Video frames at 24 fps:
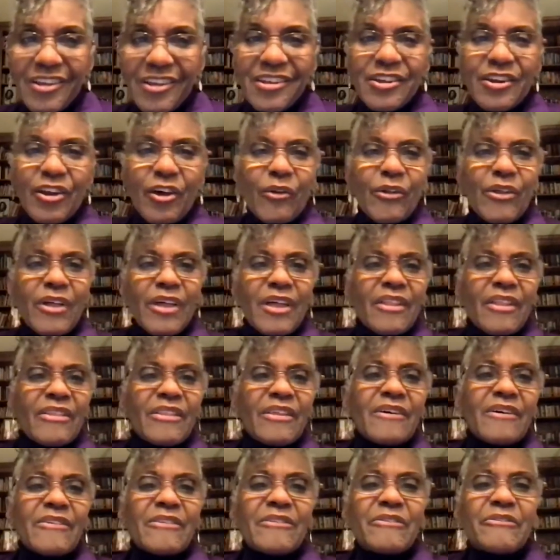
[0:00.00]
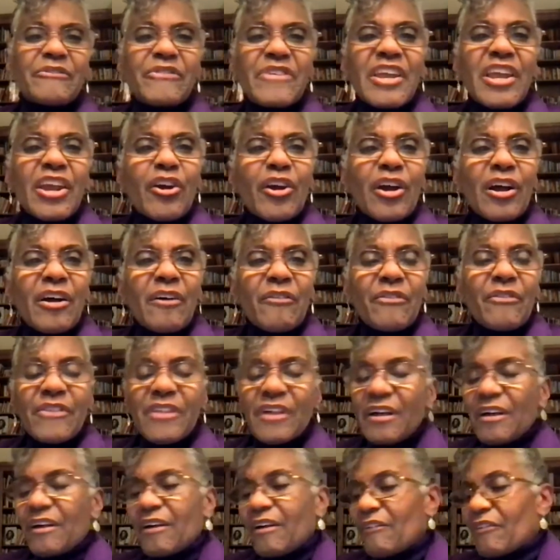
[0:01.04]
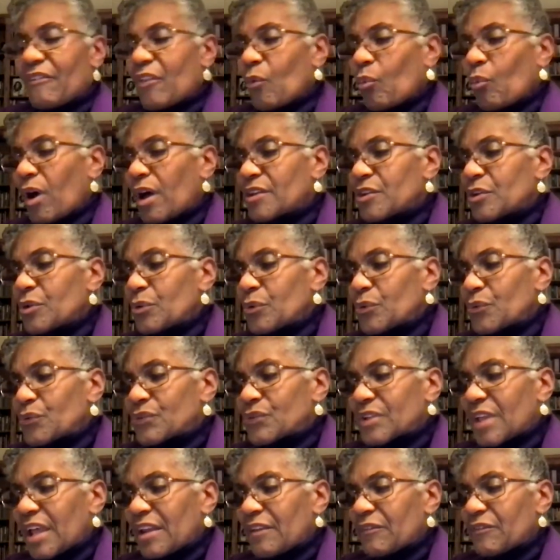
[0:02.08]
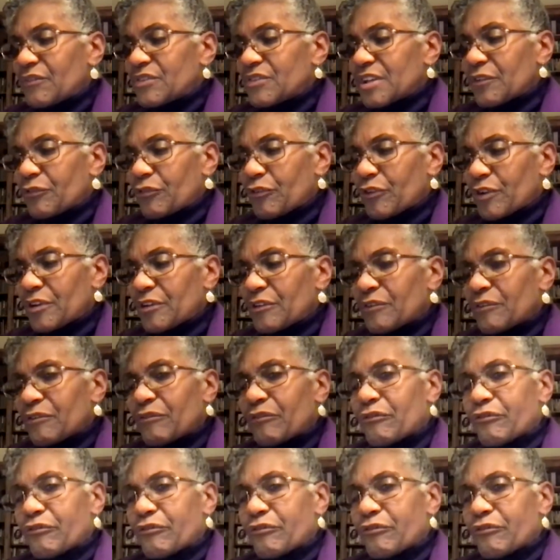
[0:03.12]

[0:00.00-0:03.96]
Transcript: you know, the fear of the one who's kind of different